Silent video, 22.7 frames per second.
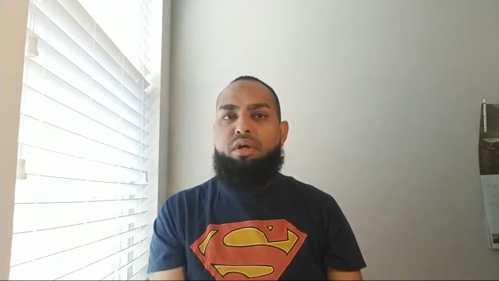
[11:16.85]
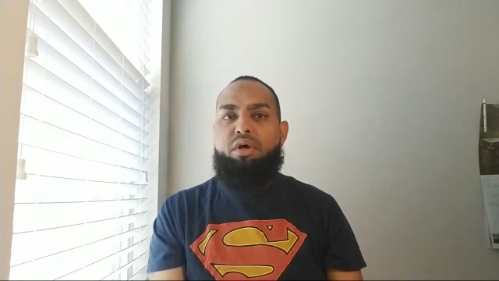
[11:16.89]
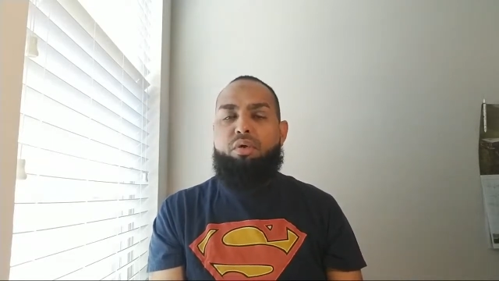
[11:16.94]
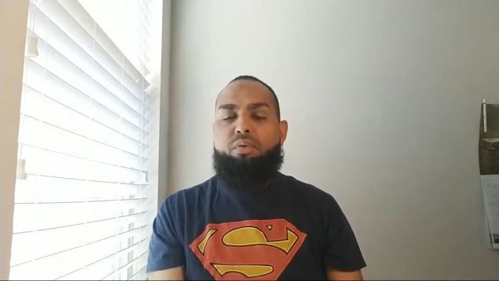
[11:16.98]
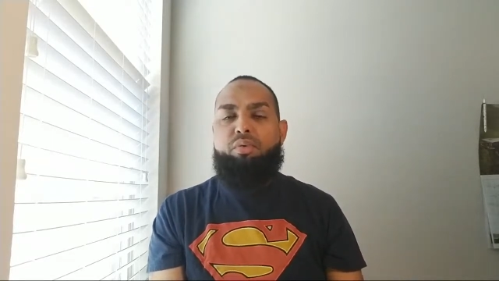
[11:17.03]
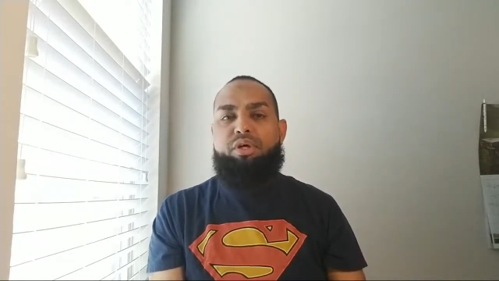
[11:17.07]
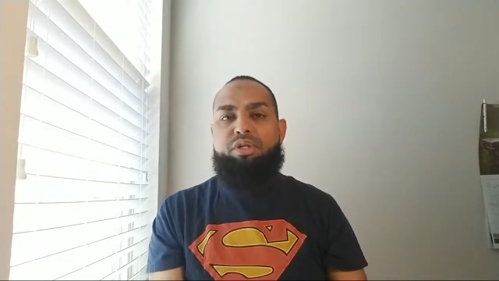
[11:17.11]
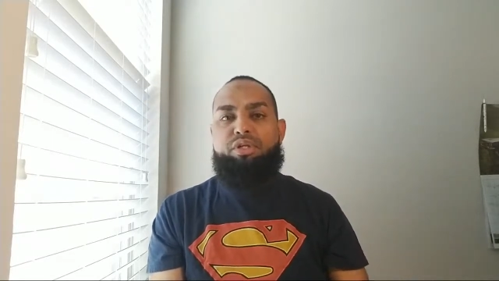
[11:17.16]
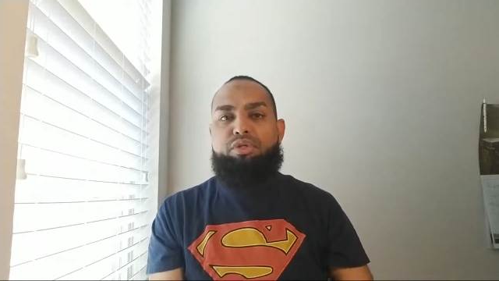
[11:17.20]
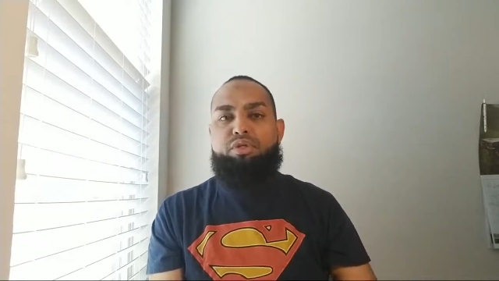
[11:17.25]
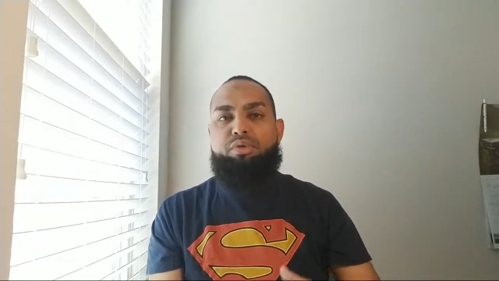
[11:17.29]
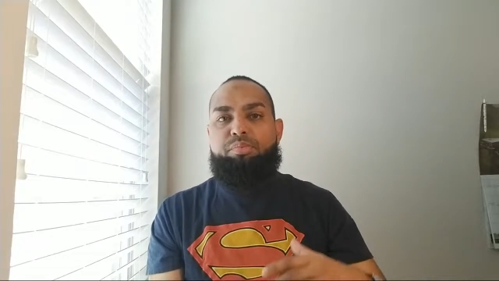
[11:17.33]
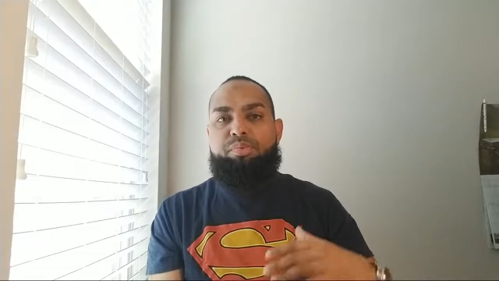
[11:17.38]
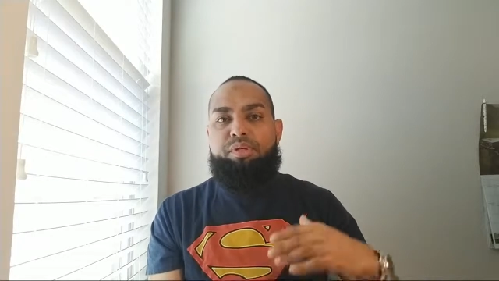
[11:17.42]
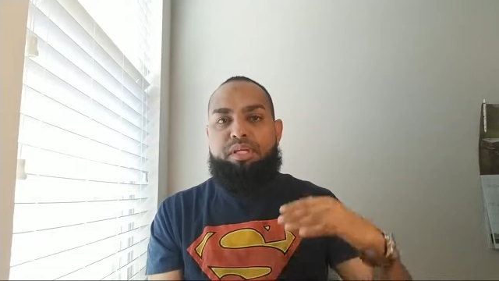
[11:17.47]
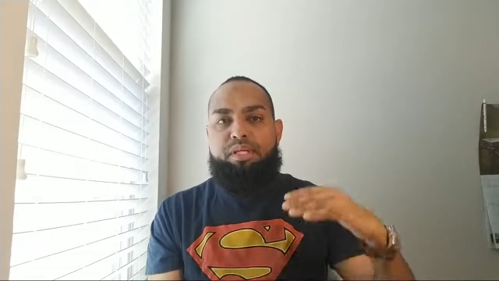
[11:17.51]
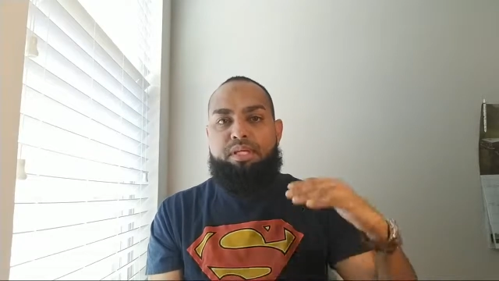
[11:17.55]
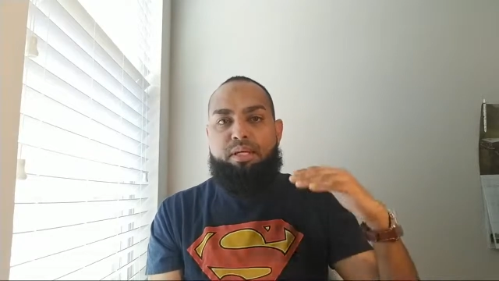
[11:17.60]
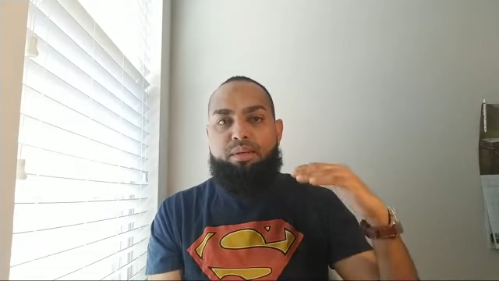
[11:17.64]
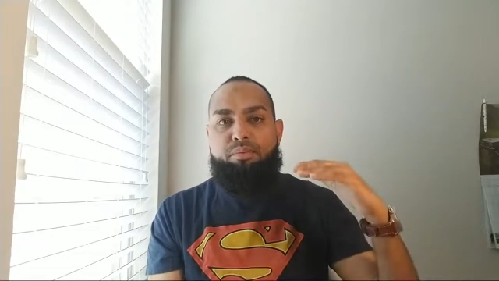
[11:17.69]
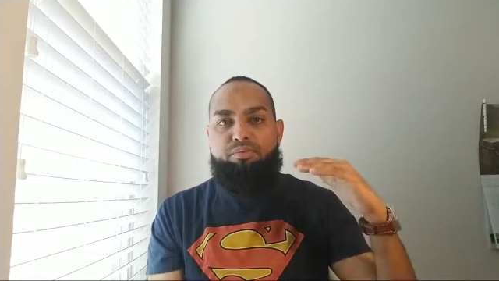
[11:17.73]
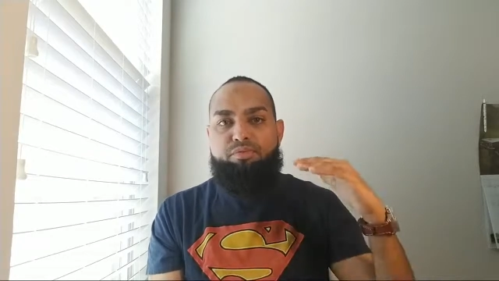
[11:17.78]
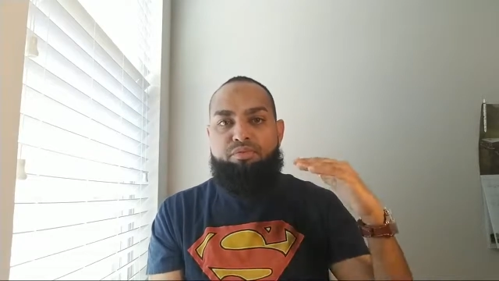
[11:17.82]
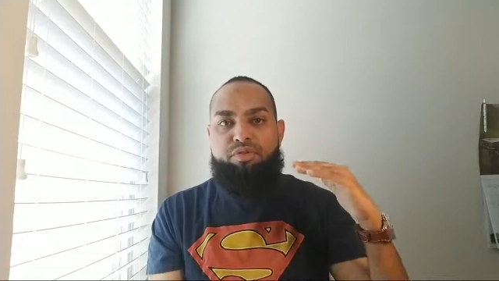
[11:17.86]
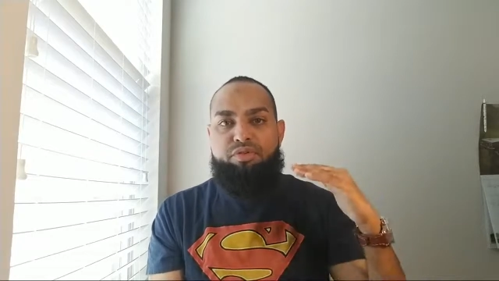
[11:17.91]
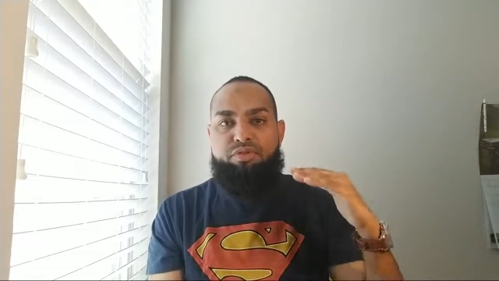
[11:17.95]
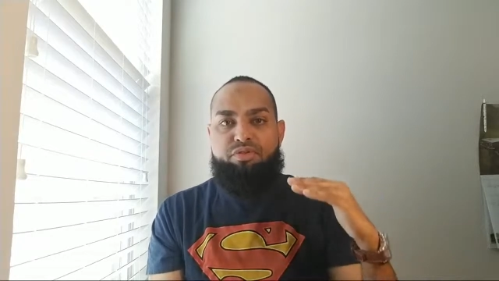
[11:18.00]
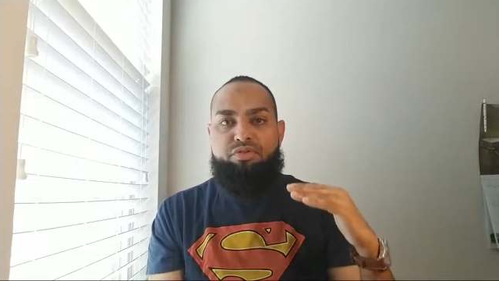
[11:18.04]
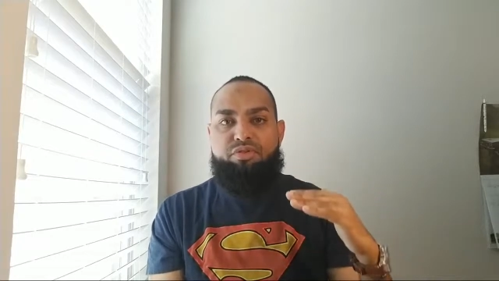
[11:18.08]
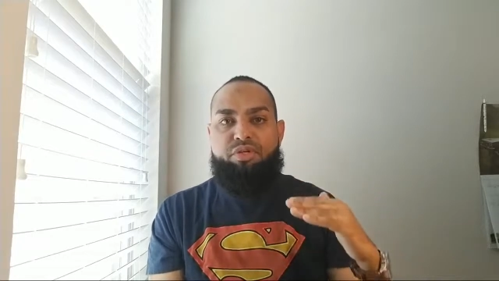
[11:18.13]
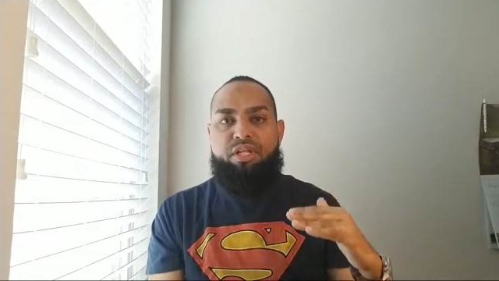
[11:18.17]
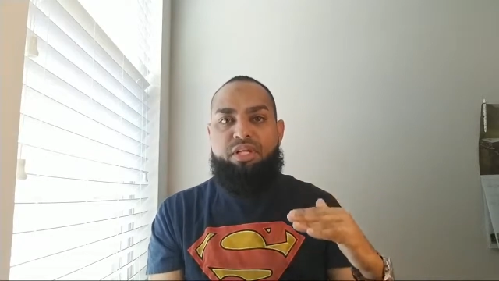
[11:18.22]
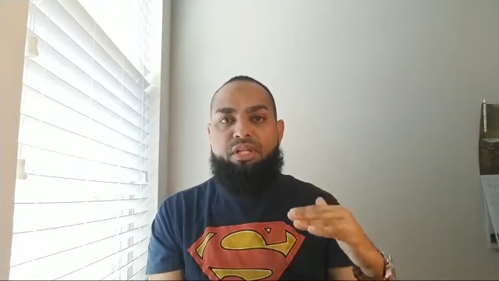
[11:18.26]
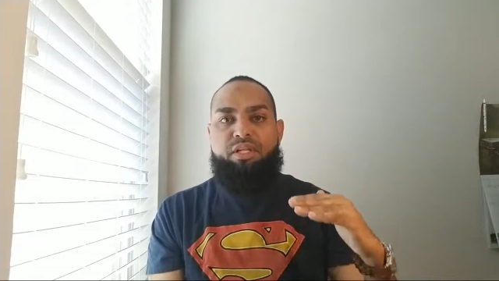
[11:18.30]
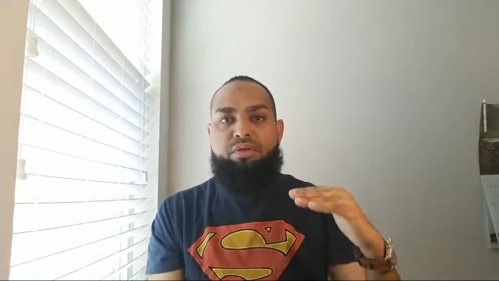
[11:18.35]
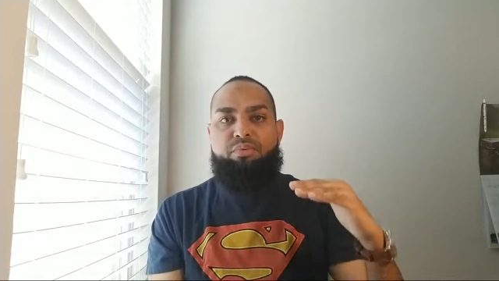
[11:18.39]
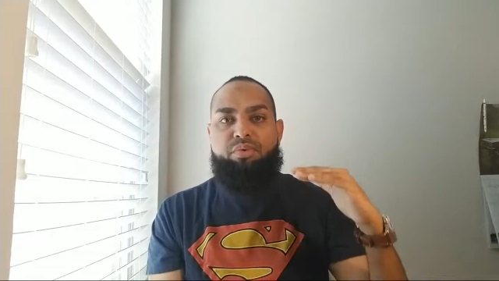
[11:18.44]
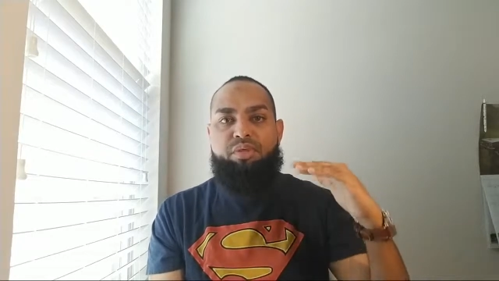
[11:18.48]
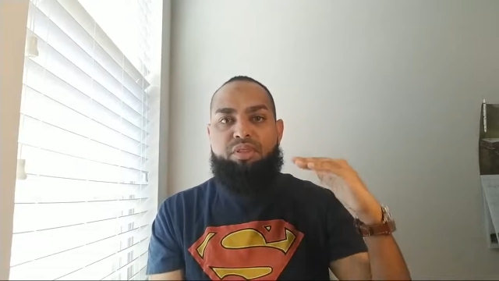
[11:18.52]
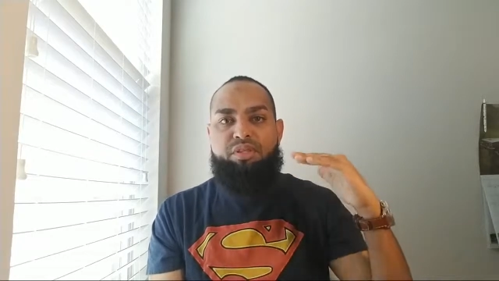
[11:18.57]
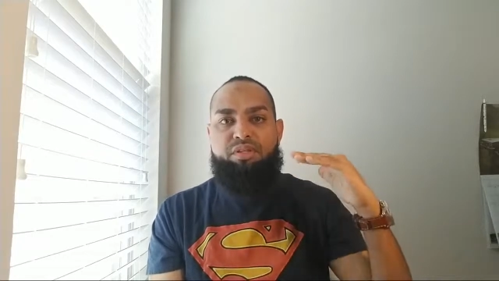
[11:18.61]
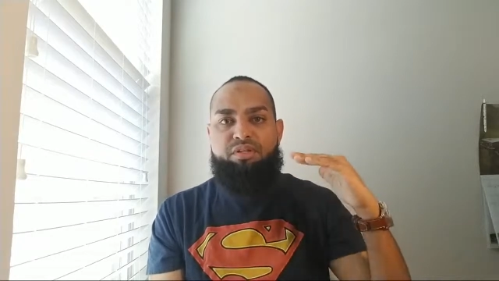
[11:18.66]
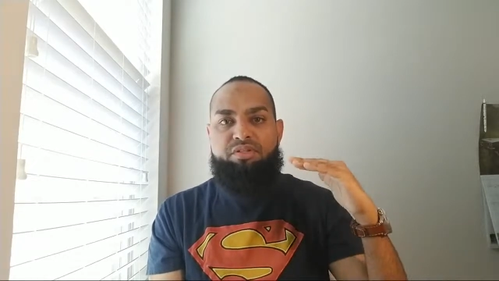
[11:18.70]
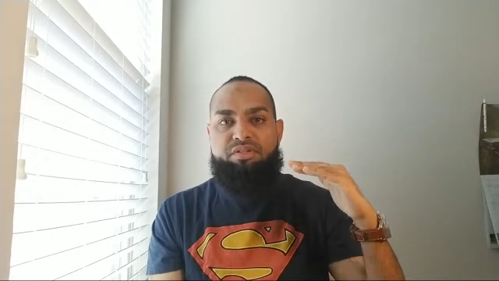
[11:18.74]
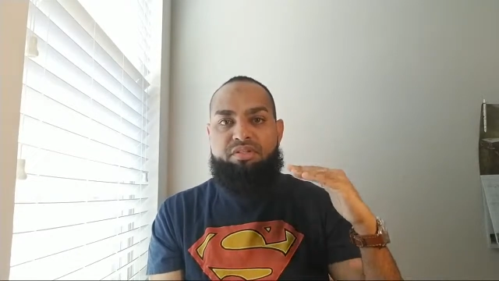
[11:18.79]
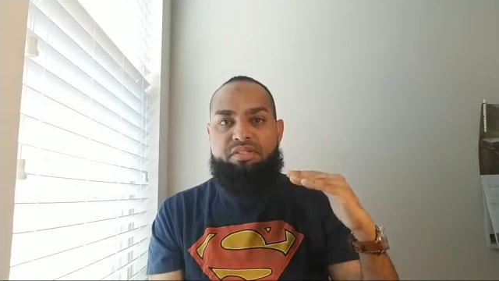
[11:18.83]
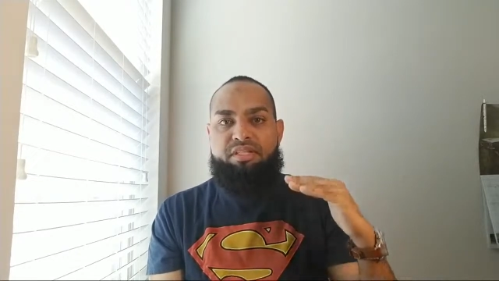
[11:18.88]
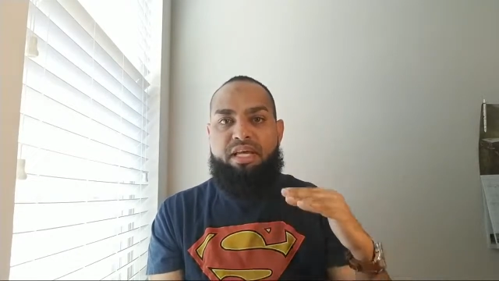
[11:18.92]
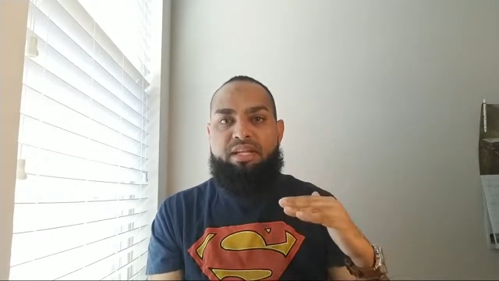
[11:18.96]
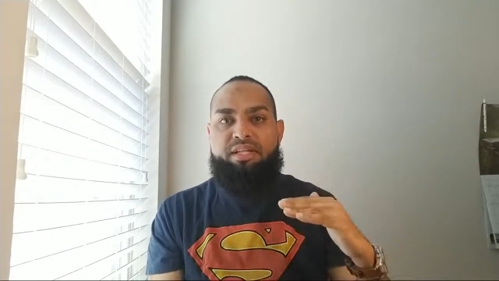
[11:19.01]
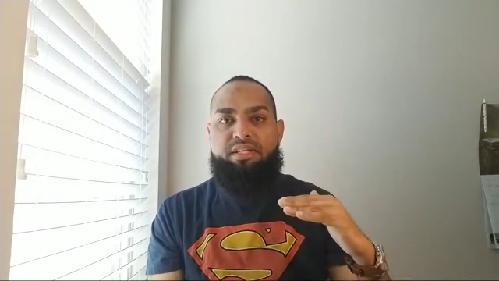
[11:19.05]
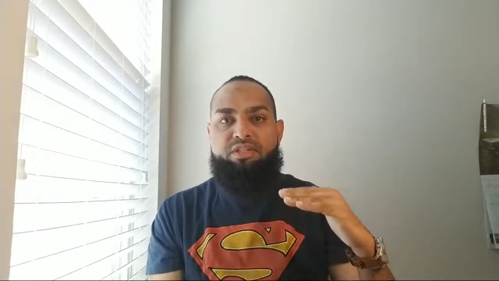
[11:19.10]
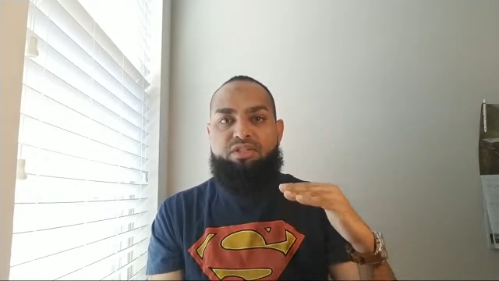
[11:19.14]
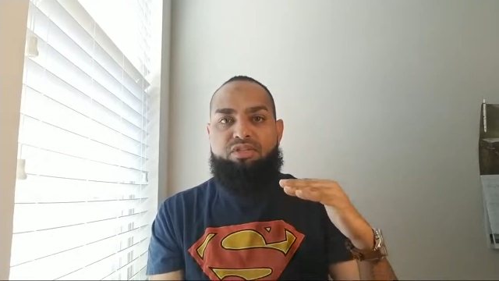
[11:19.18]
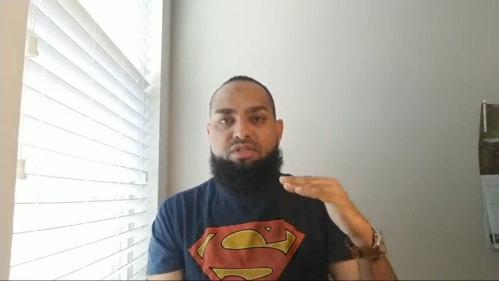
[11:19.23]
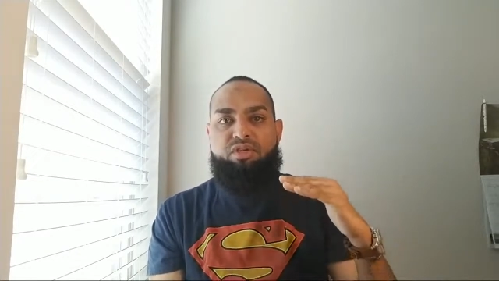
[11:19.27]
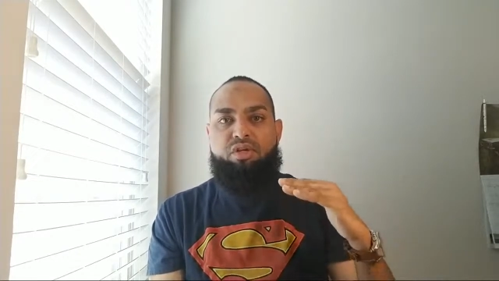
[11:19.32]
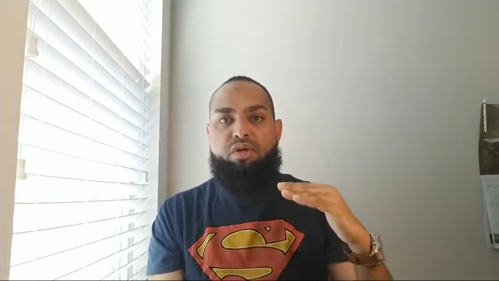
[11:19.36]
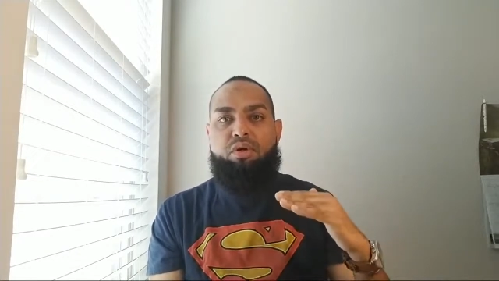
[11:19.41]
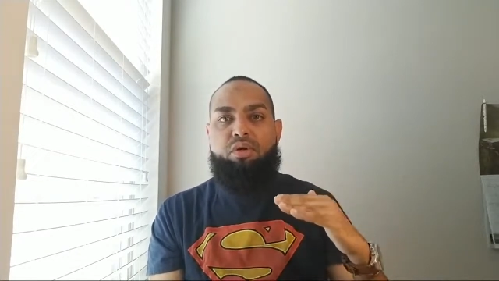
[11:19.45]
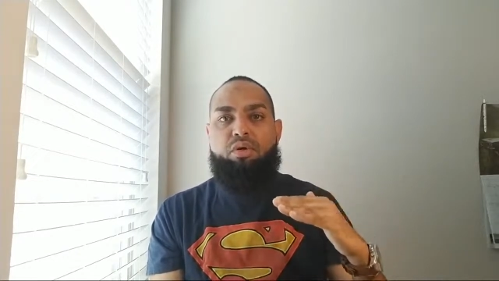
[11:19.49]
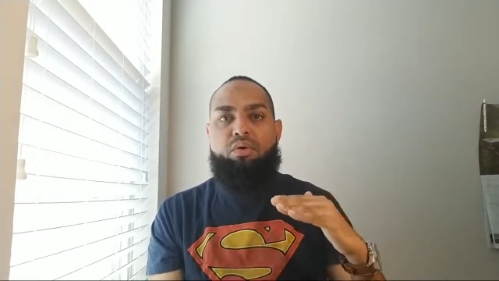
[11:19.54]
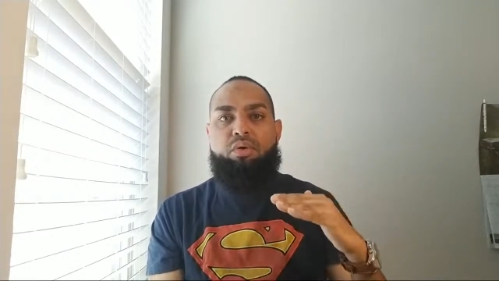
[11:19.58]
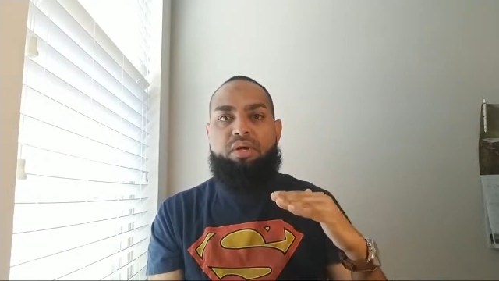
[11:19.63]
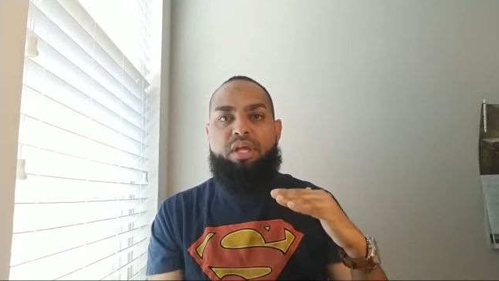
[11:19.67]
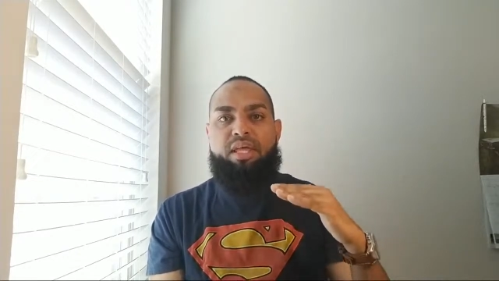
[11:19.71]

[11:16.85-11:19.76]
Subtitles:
When you become frustrated with the status quo